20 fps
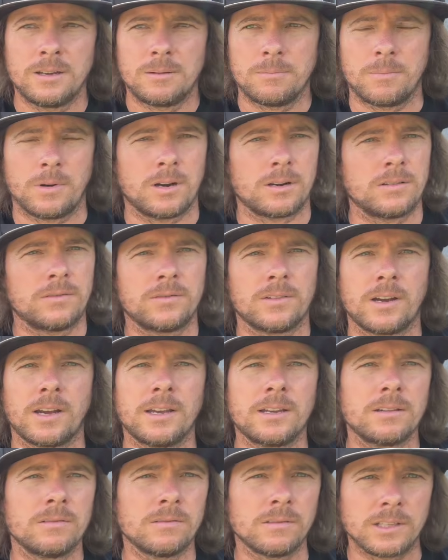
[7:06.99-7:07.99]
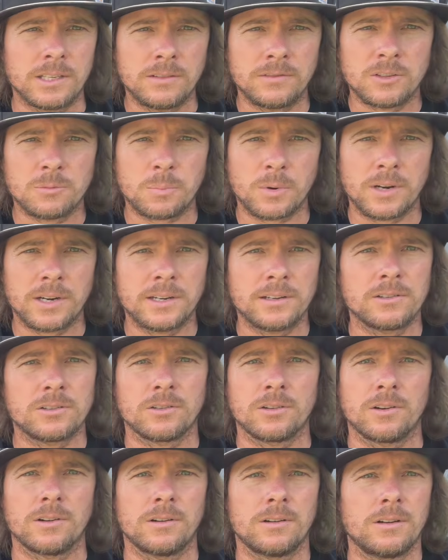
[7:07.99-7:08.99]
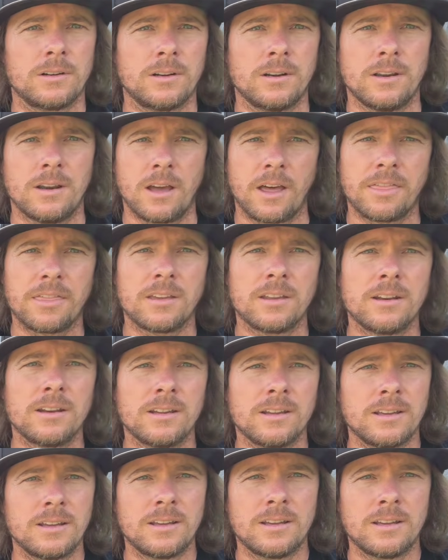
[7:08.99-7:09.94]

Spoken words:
modifying of leaf springs or nothing.